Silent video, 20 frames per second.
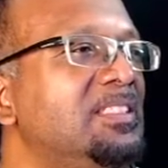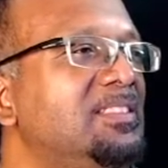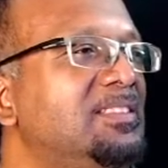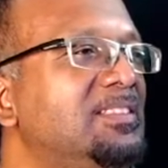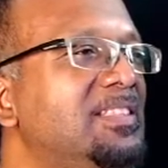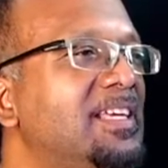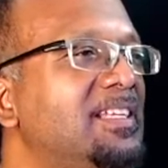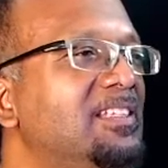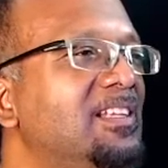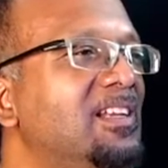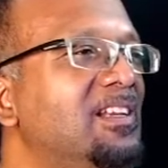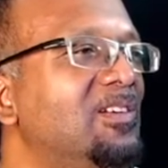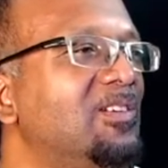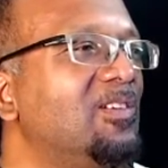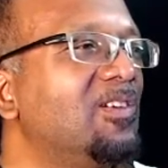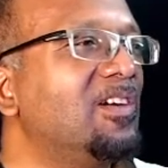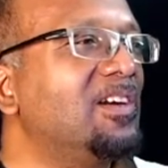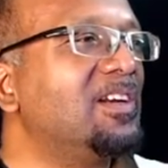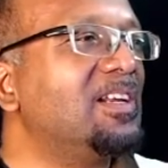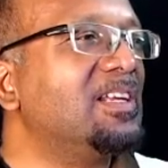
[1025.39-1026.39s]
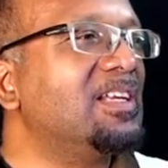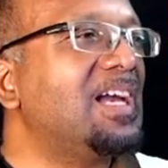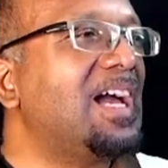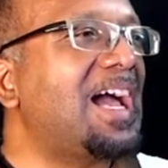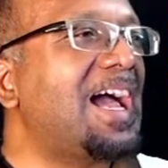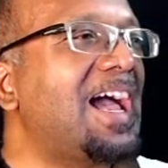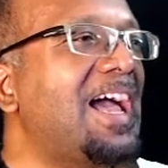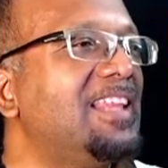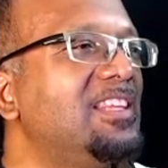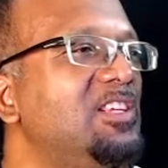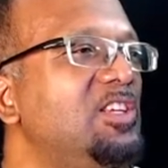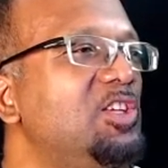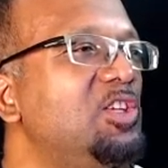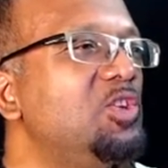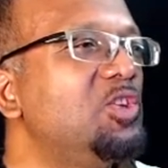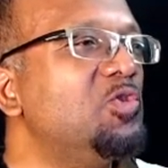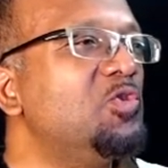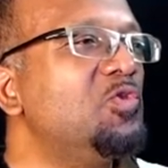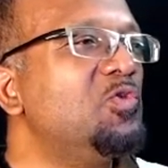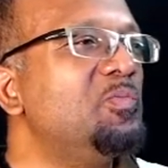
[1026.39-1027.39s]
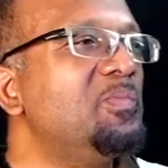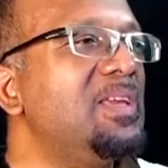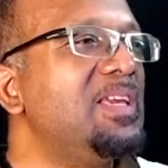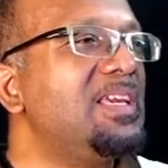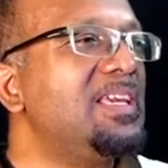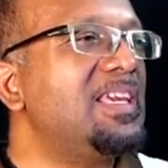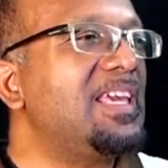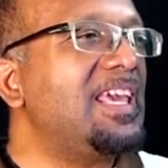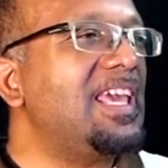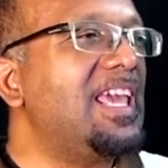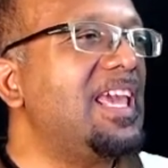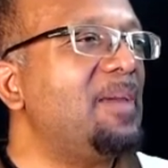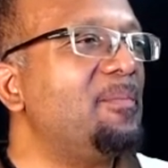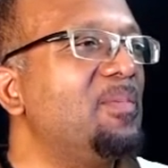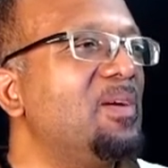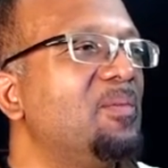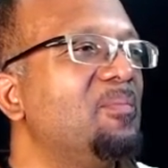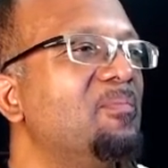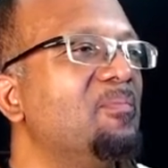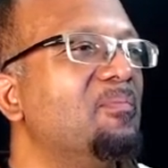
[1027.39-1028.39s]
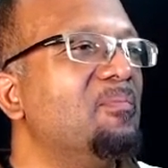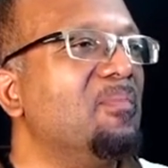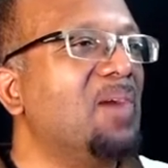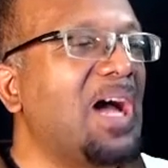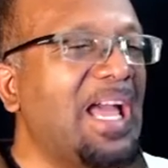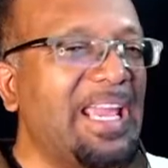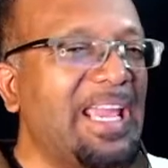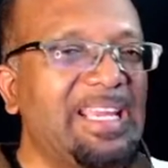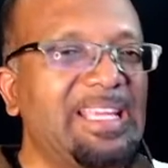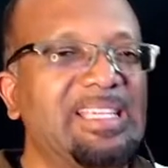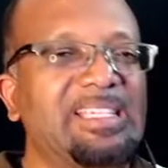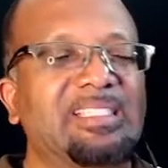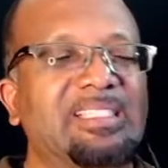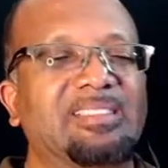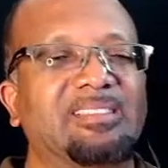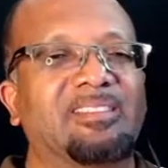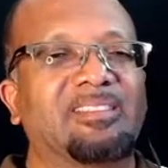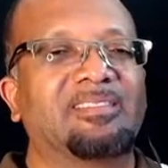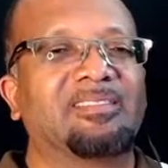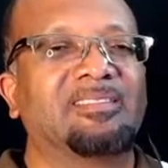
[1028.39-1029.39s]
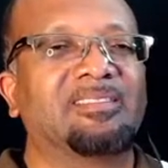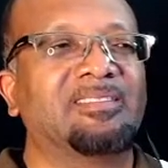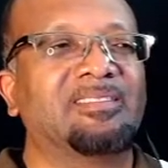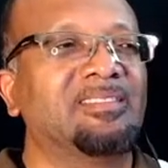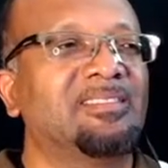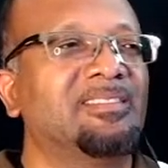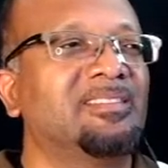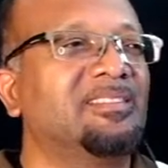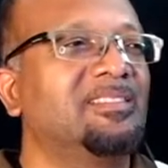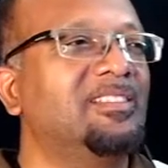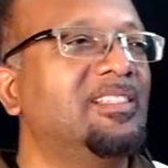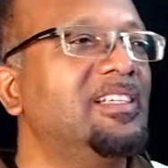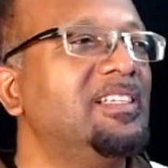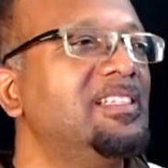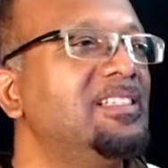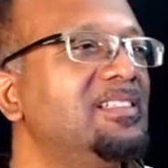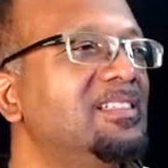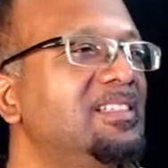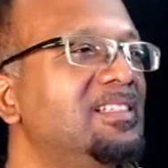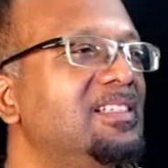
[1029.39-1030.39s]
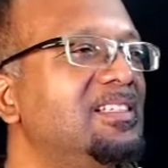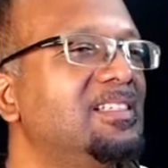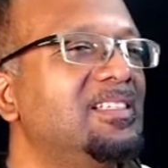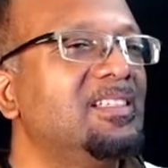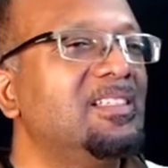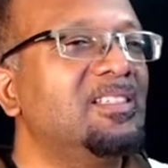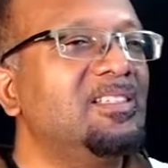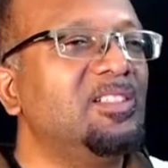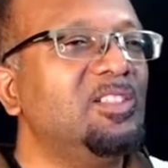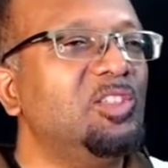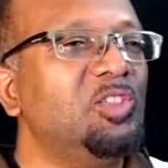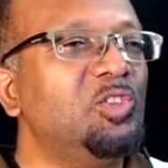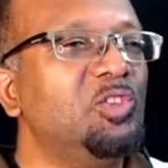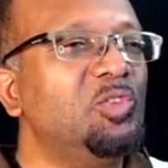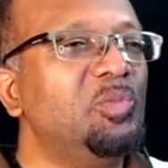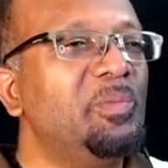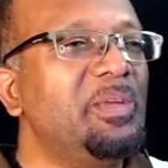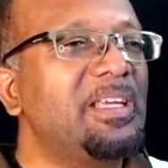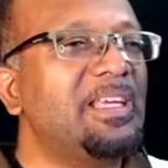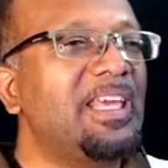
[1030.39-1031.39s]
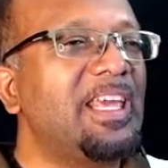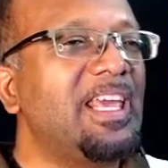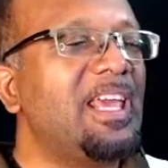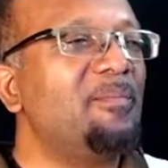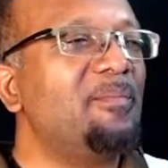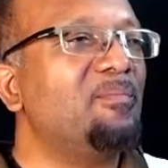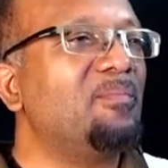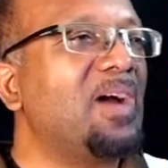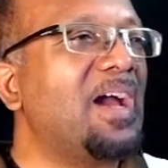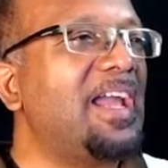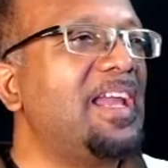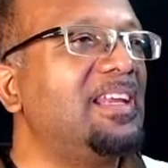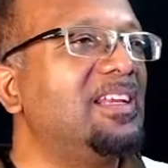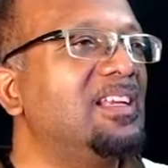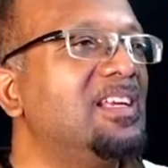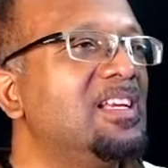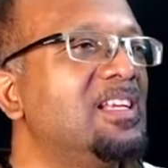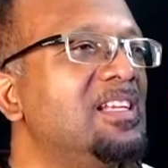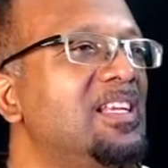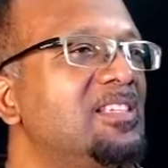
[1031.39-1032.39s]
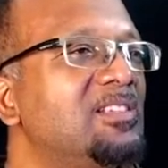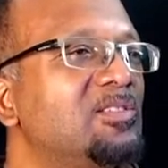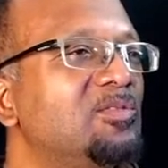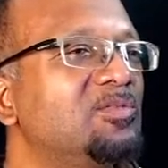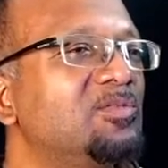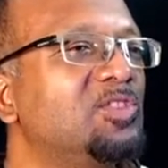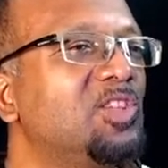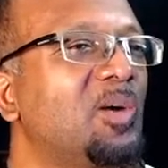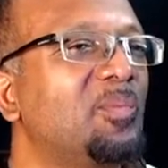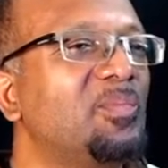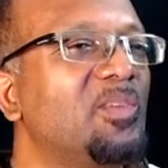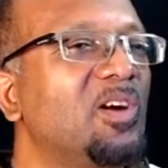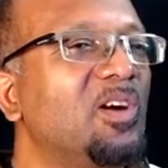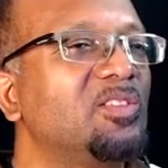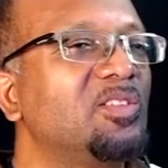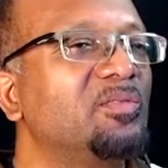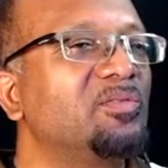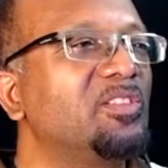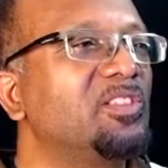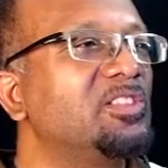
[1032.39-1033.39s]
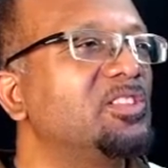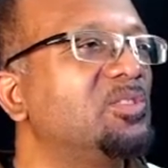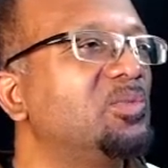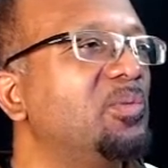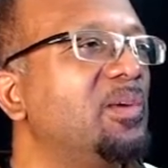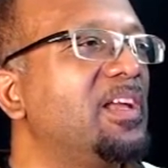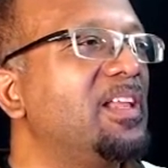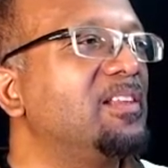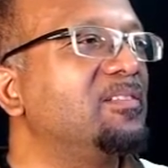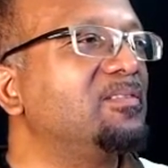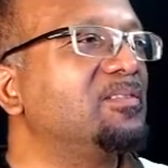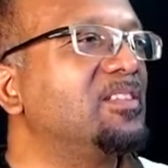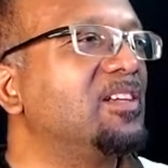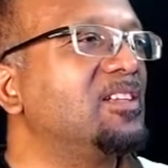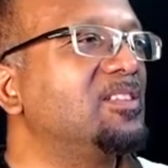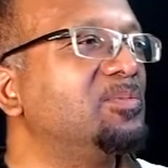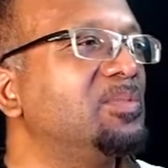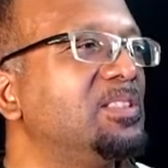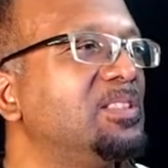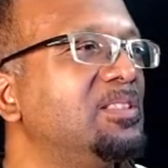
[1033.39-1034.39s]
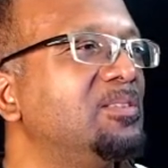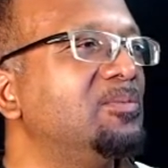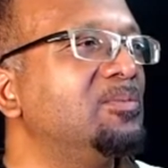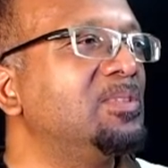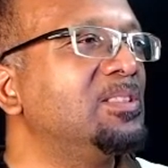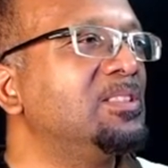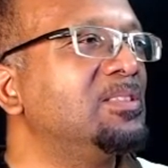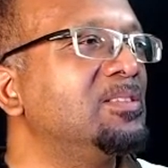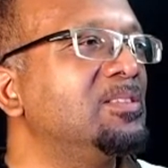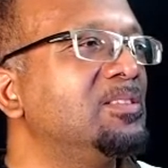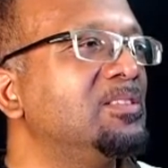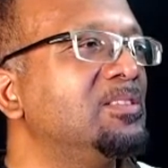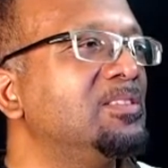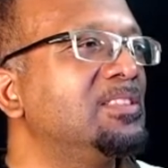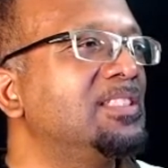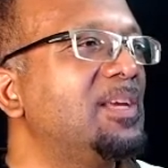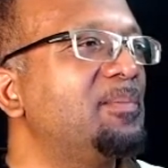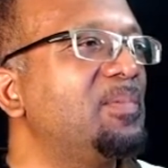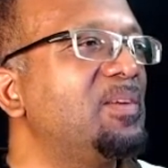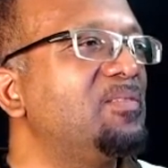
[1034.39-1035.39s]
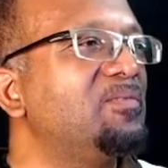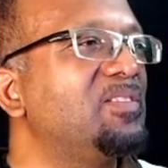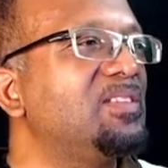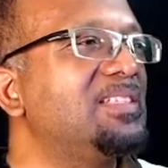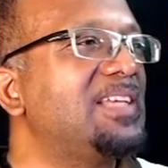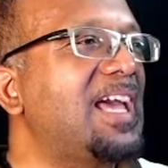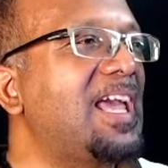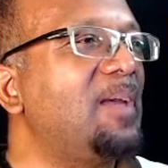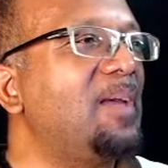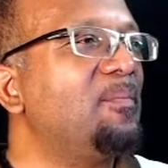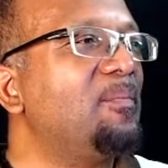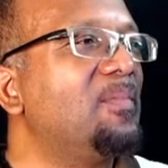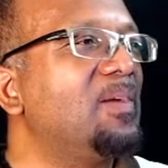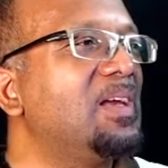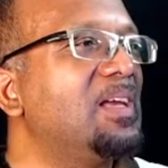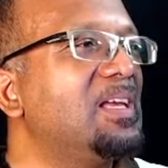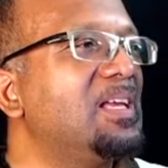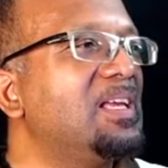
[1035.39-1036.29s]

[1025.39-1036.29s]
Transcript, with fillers: He said, The Lord, and you became mine. Good? You became mine. Let's jump down to verse 12 because we, we in for time.